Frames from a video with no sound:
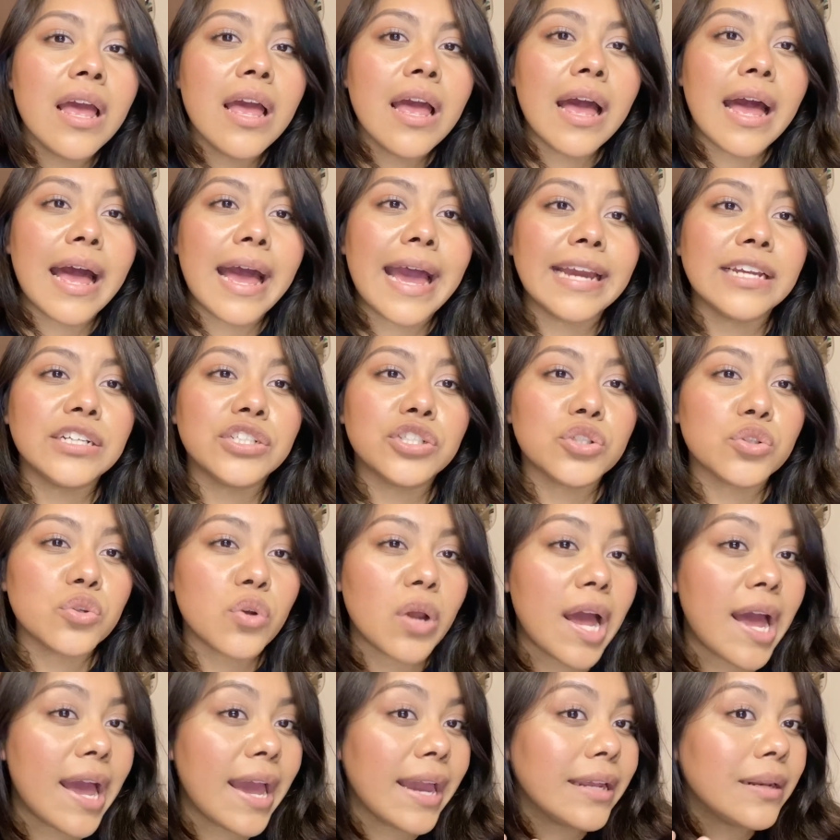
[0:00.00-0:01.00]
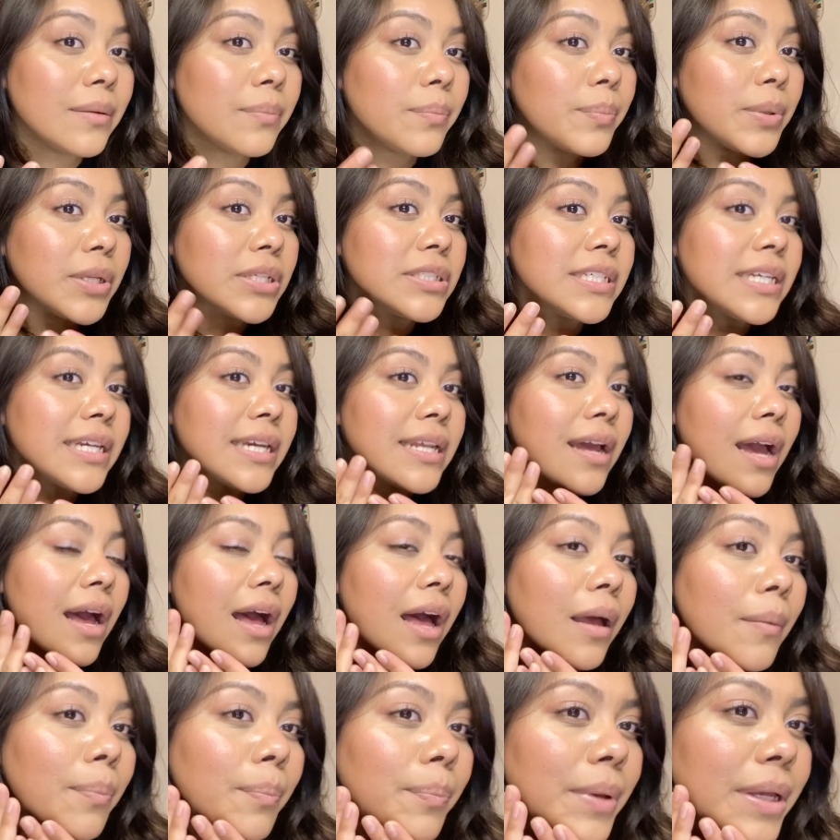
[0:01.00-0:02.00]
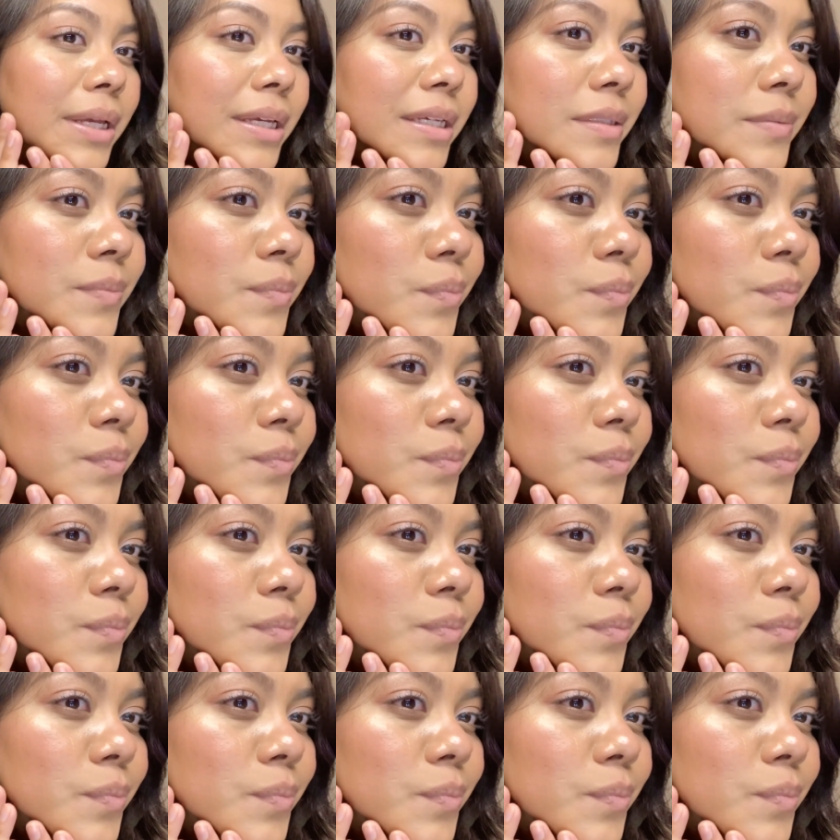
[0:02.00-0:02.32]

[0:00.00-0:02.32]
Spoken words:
I tried building it up, but